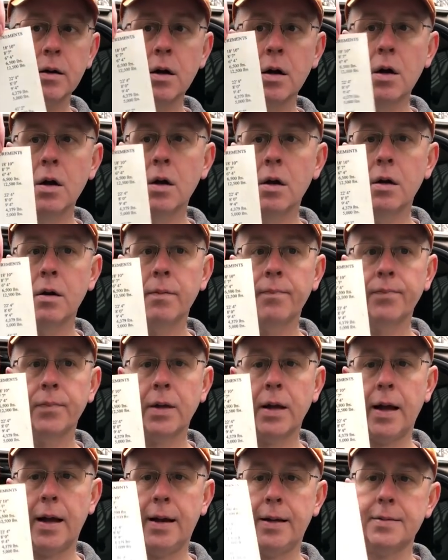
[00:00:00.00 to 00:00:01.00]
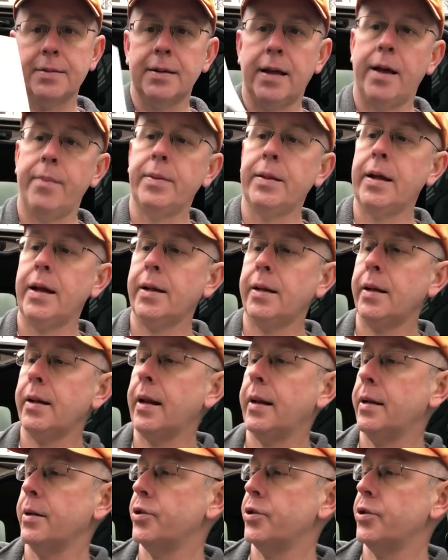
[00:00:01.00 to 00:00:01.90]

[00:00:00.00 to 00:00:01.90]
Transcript: Laminated and it's laminated and